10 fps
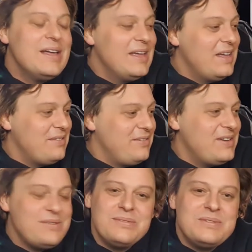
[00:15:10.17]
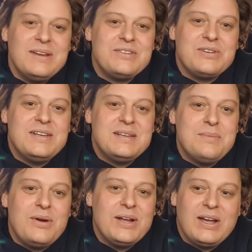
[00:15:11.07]
if you treated
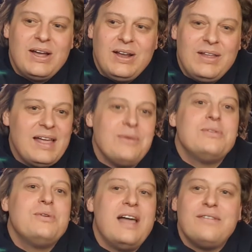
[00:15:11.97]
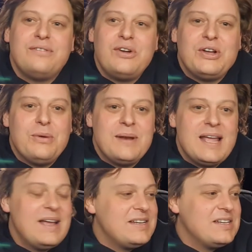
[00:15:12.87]
my car like that with all that fire coming
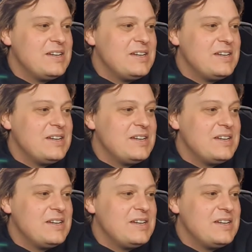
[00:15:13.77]
out," he says,